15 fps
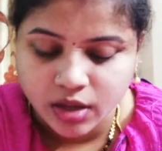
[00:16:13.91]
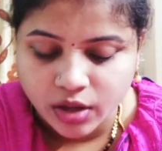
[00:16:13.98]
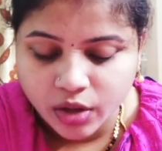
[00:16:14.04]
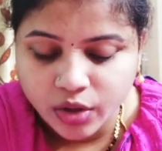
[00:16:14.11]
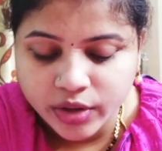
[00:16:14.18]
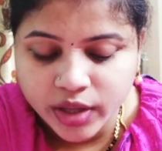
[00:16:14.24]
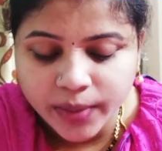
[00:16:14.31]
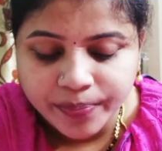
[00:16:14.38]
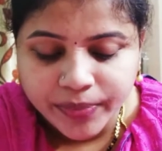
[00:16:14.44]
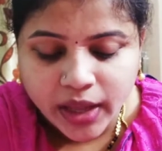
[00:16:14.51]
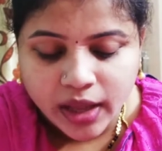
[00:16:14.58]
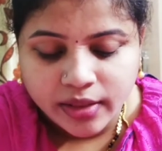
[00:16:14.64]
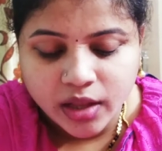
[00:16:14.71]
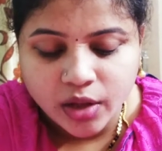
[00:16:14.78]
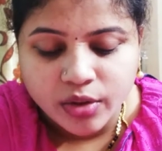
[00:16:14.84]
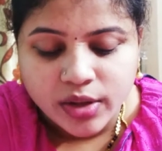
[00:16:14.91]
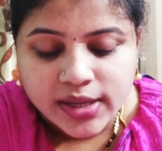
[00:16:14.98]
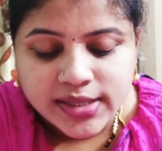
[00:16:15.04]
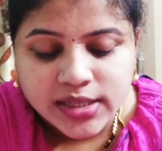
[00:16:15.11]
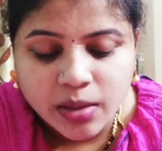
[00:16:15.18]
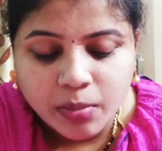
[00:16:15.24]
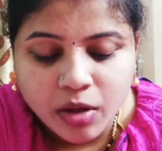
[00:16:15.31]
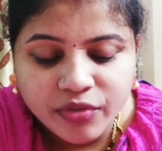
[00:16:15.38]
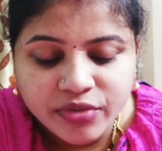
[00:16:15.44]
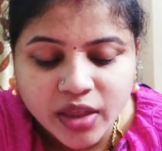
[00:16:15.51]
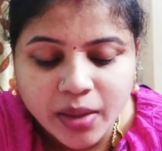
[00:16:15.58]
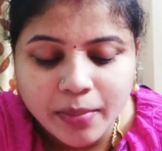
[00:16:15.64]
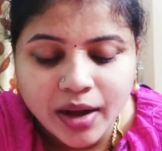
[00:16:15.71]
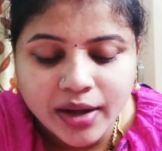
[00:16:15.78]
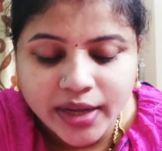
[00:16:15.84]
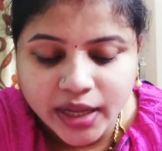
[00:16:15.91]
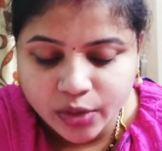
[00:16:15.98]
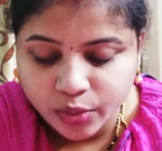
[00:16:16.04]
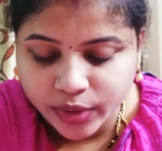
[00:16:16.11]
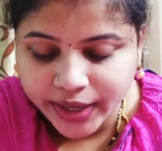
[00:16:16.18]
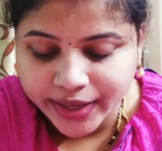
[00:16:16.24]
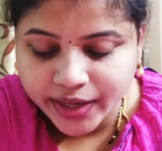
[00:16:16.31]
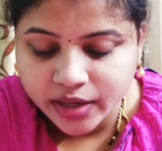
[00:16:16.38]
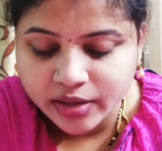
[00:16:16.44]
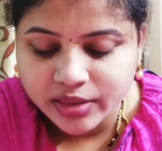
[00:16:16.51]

Okay, now some of them are decorated.